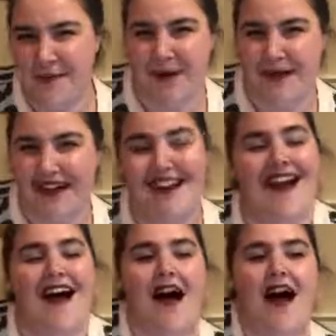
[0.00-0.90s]
moment.
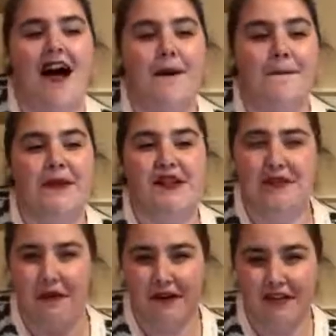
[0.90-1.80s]
But you know
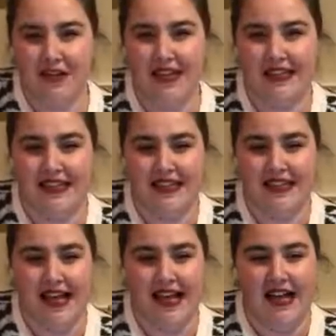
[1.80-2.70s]
how it just gets
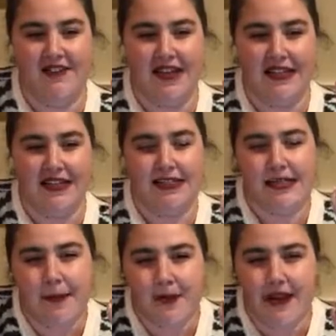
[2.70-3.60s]
like kind of like
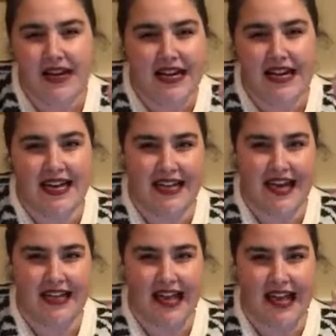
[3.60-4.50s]
separated
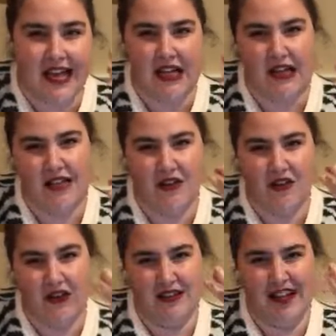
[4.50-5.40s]
and like
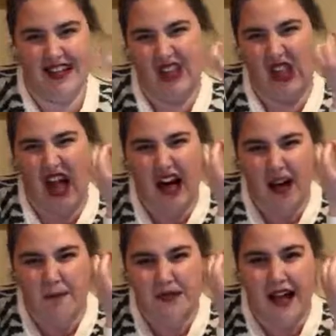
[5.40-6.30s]

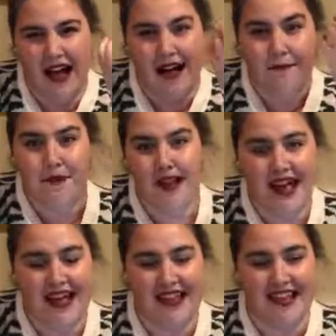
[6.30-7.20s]
globs up
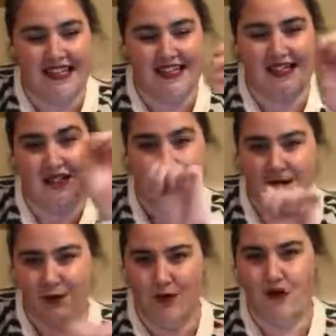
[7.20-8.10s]
and like doesn't
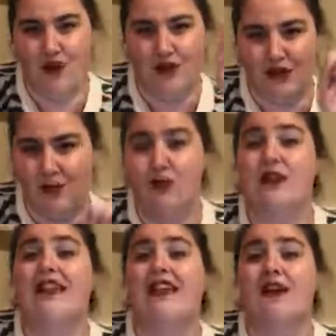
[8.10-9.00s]

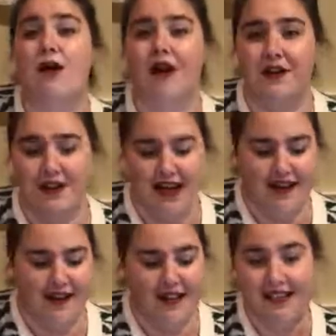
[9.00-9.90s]
smoothly go on your
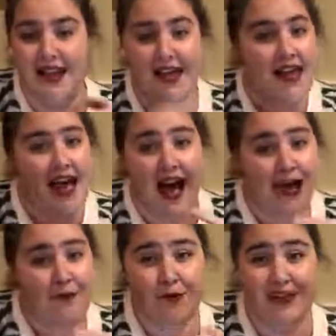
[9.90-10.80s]
nails.
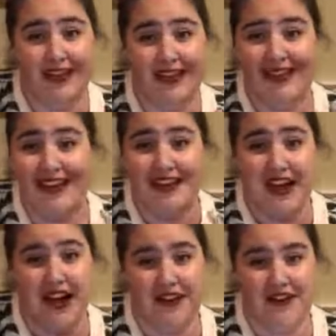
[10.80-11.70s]
I'm really like
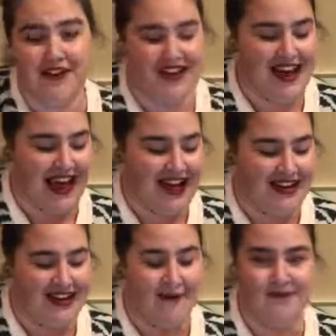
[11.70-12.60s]
not good at
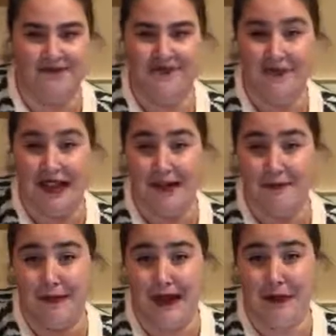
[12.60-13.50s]
like
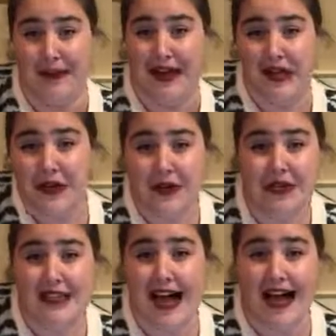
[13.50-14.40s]
my own manicures.
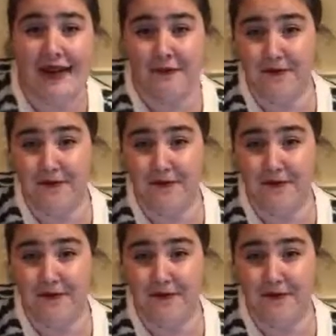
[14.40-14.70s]
I